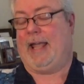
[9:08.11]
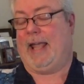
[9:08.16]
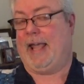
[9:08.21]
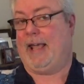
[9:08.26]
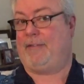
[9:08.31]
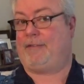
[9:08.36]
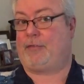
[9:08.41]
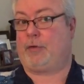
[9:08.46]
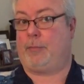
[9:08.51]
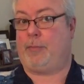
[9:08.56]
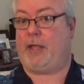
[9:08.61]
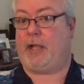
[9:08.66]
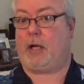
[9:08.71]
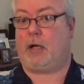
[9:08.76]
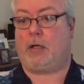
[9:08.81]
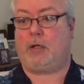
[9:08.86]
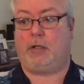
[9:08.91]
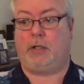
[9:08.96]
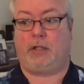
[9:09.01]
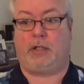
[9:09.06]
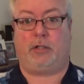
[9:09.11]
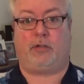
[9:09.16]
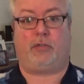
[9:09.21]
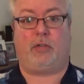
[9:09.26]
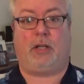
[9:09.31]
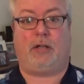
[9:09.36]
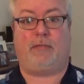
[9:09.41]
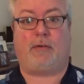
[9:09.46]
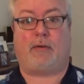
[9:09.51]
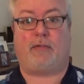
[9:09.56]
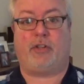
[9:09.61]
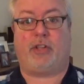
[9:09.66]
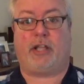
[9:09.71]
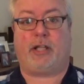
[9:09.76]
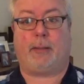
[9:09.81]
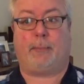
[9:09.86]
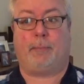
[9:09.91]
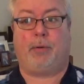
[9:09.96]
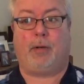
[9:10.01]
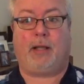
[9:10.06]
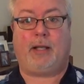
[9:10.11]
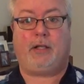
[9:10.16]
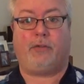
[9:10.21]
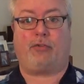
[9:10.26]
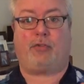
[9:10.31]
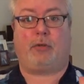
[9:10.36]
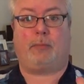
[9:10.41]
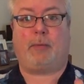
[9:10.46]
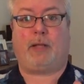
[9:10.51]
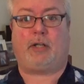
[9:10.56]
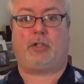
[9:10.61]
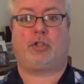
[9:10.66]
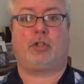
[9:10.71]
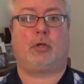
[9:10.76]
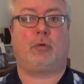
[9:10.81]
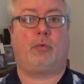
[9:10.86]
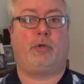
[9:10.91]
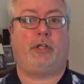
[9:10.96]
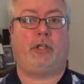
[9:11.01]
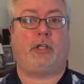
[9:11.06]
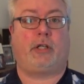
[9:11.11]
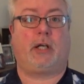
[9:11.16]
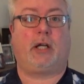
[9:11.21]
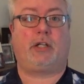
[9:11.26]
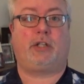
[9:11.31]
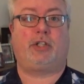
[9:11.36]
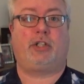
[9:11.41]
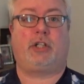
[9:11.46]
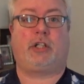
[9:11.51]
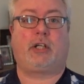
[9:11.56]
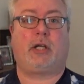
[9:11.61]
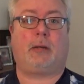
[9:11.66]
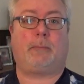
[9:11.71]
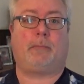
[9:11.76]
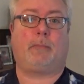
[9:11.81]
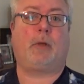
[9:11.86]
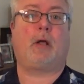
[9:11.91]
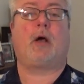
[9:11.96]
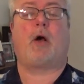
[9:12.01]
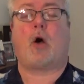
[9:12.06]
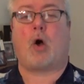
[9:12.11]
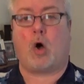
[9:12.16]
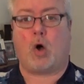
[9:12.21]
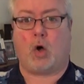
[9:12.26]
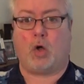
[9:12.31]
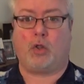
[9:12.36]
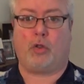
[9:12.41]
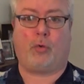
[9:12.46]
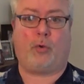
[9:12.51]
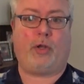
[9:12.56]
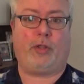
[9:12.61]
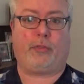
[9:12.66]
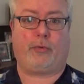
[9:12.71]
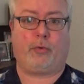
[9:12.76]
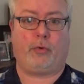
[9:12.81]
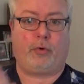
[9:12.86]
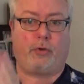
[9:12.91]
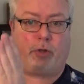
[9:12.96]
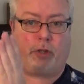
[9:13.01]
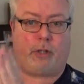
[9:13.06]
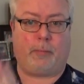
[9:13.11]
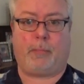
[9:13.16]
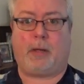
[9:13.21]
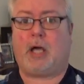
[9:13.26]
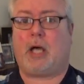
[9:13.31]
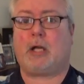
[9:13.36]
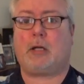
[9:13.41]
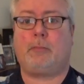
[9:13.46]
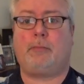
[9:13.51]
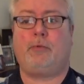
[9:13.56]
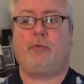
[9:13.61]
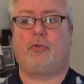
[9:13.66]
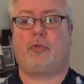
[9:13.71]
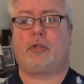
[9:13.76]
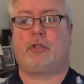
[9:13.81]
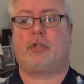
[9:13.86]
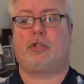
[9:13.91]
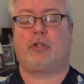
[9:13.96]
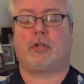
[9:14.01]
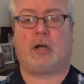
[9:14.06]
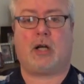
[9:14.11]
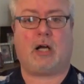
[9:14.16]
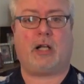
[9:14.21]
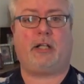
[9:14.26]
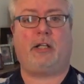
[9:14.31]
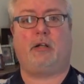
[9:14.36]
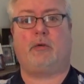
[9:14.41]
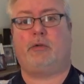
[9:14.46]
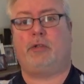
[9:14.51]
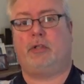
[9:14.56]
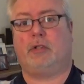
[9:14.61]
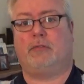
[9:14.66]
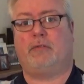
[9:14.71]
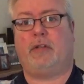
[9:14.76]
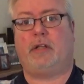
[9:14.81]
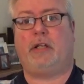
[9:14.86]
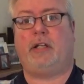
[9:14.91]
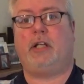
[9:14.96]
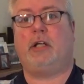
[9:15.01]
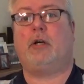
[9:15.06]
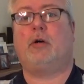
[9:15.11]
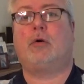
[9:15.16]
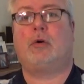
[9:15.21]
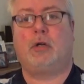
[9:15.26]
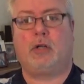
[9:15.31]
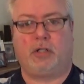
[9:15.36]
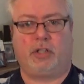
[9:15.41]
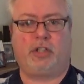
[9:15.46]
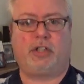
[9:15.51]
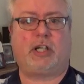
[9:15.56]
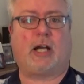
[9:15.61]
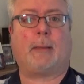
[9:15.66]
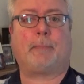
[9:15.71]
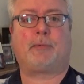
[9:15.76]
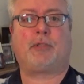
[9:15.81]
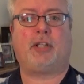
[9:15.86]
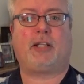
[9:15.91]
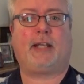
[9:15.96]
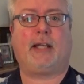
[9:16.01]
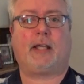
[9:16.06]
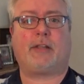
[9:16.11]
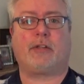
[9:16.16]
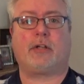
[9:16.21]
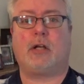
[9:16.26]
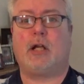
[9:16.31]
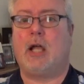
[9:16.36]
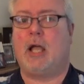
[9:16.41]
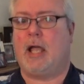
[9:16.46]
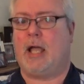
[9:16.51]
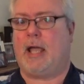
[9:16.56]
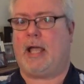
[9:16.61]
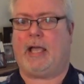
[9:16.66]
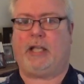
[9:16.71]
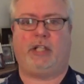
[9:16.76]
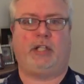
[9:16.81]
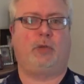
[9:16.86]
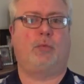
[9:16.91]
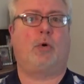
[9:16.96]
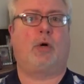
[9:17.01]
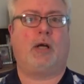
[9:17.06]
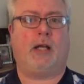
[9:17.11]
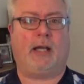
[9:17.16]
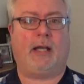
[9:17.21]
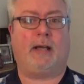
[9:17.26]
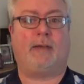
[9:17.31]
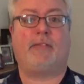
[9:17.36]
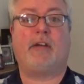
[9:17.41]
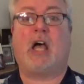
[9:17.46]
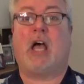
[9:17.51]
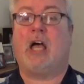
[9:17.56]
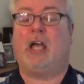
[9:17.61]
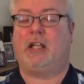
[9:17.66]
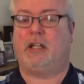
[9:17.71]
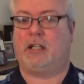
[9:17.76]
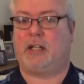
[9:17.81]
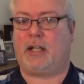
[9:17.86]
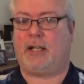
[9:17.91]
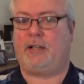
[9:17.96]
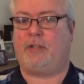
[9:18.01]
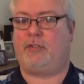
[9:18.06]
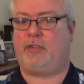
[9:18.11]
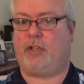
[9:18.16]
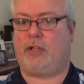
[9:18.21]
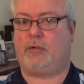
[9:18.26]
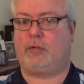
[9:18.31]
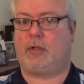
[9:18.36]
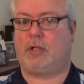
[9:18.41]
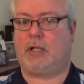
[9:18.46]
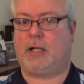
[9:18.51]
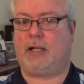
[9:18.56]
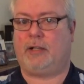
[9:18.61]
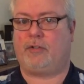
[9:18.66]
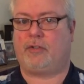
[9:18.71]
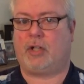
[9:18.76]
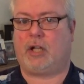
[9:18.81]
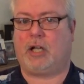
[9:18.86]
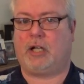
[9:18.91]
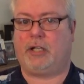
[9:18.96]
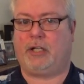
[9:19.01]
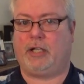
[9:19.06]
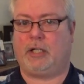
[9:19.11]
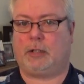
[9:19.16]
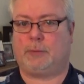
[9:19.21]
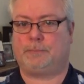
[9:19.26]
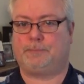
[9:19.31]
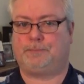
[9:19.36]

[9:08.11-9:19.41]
And from there, you just leave everything in place and make sure when you cut all the way through to the bottom so that your audio and your video chop together, and you will have nice synchronized audio.